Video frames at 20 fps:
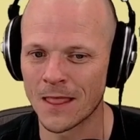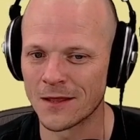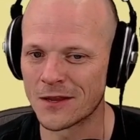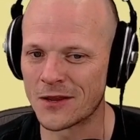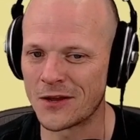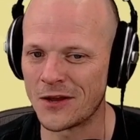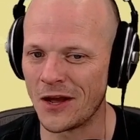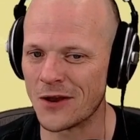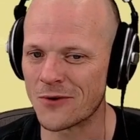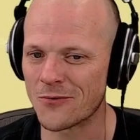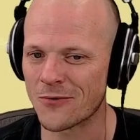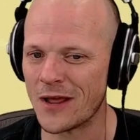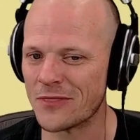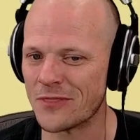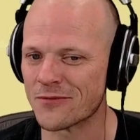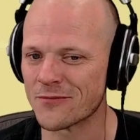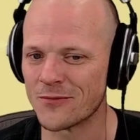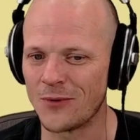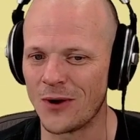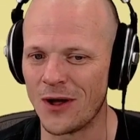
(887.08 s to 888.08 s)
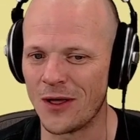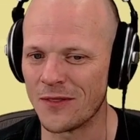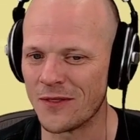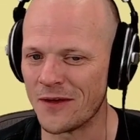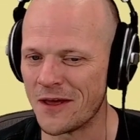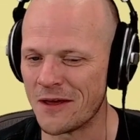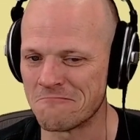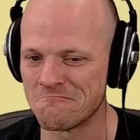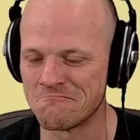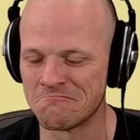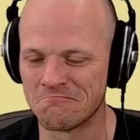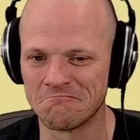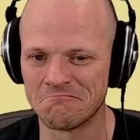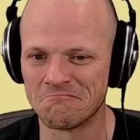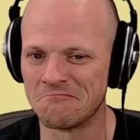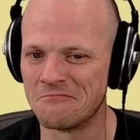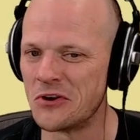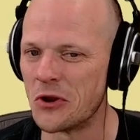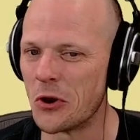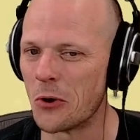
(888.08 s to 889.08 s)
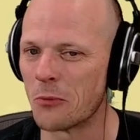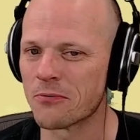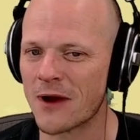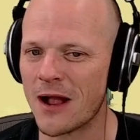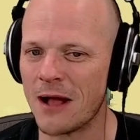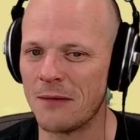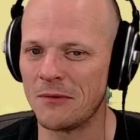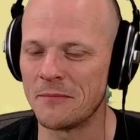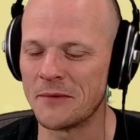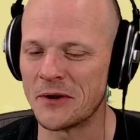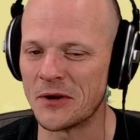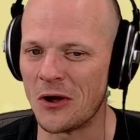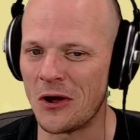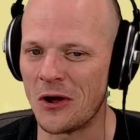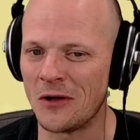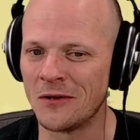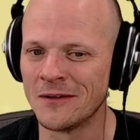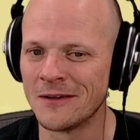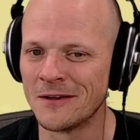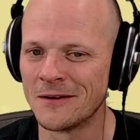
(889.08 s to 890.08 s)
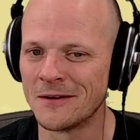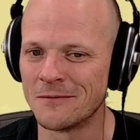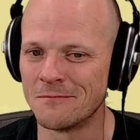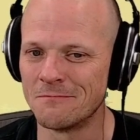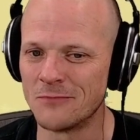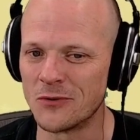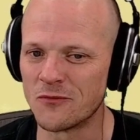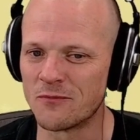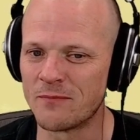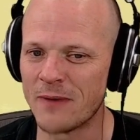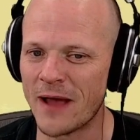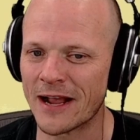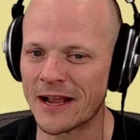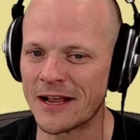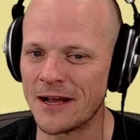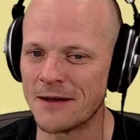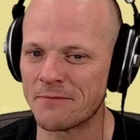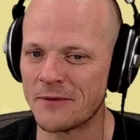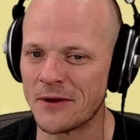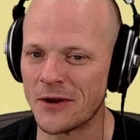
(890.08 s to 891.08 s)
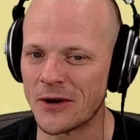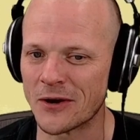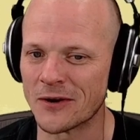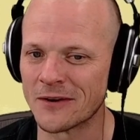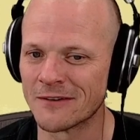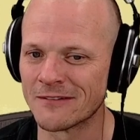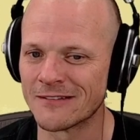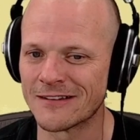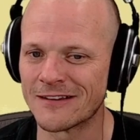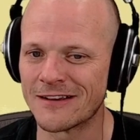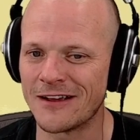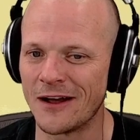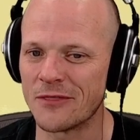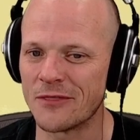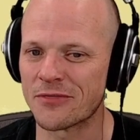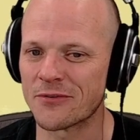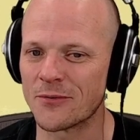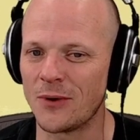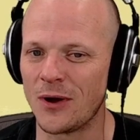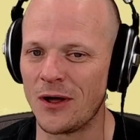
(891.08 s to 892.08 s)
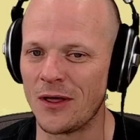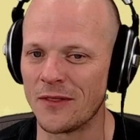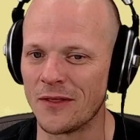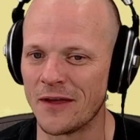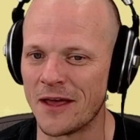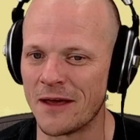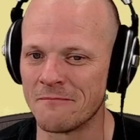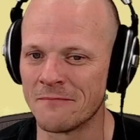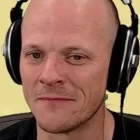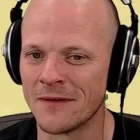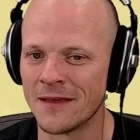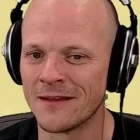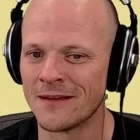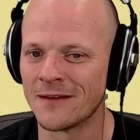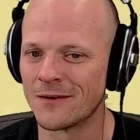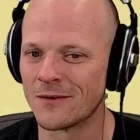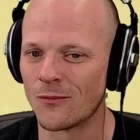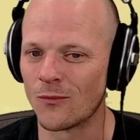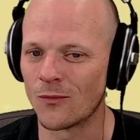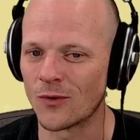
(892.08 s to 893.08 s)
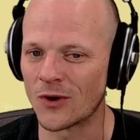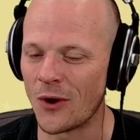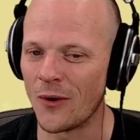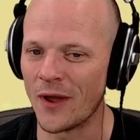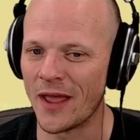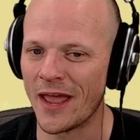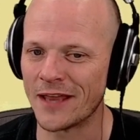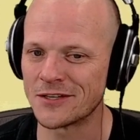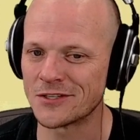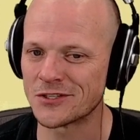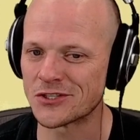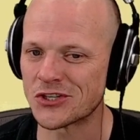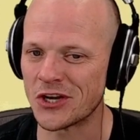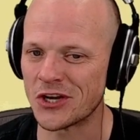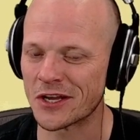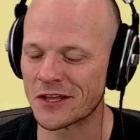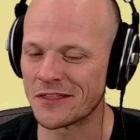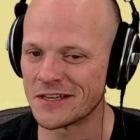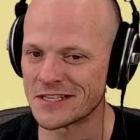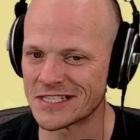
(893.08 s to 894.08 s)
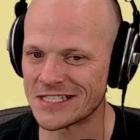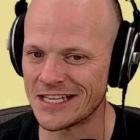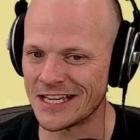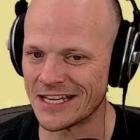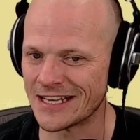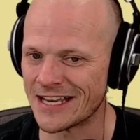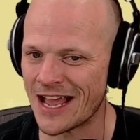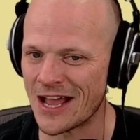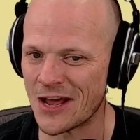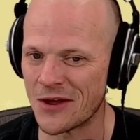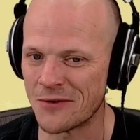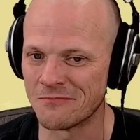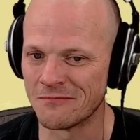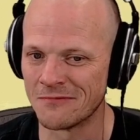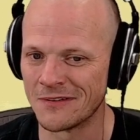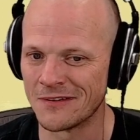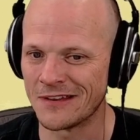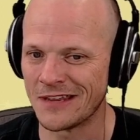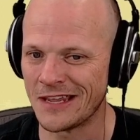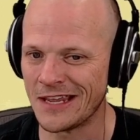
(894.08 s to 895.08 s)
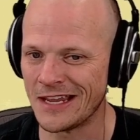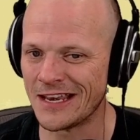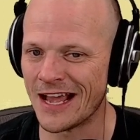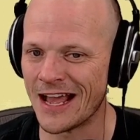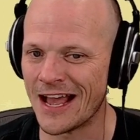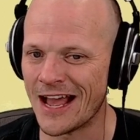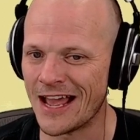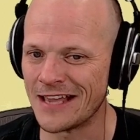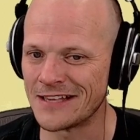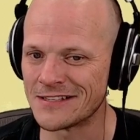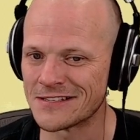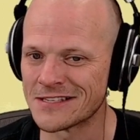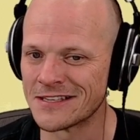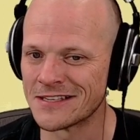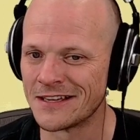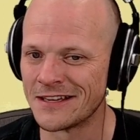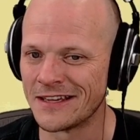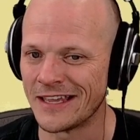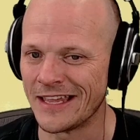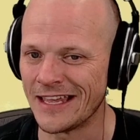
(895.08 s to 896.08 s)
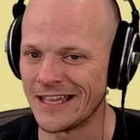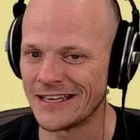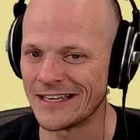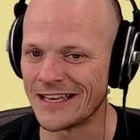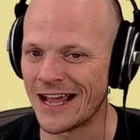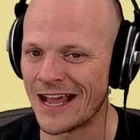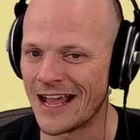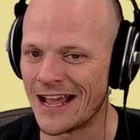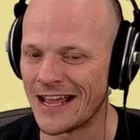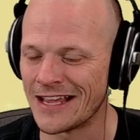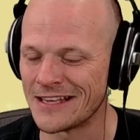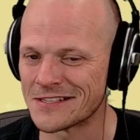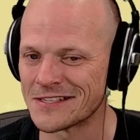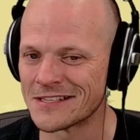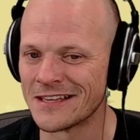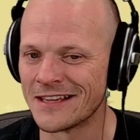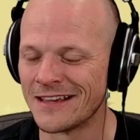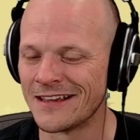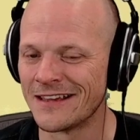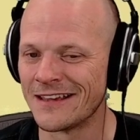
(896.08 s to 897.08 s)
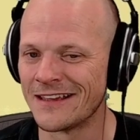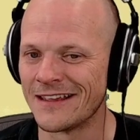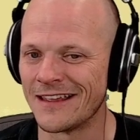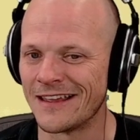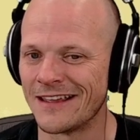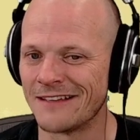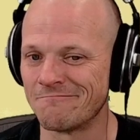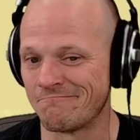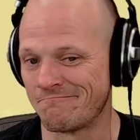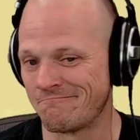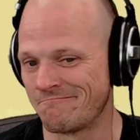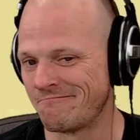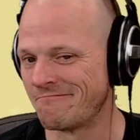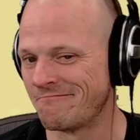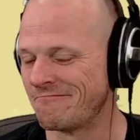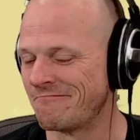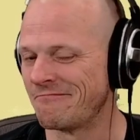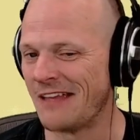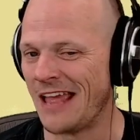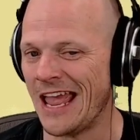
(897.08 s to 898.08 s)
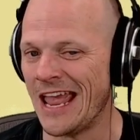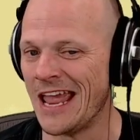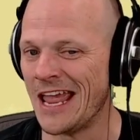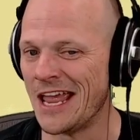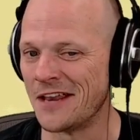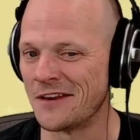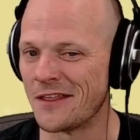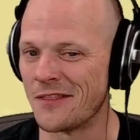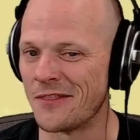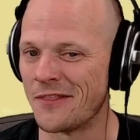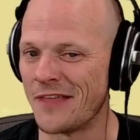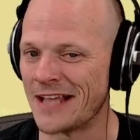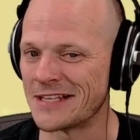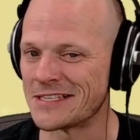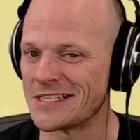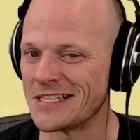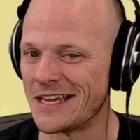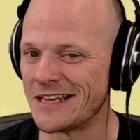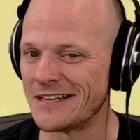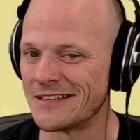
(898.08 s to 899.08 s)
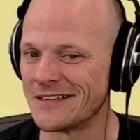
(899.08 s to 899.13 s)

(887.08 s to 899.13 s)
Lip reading: cut right through all them, no problem at all. Move back up here, cut through all them, go ahead and chunk this thing down. He dies, it dies, and that's it.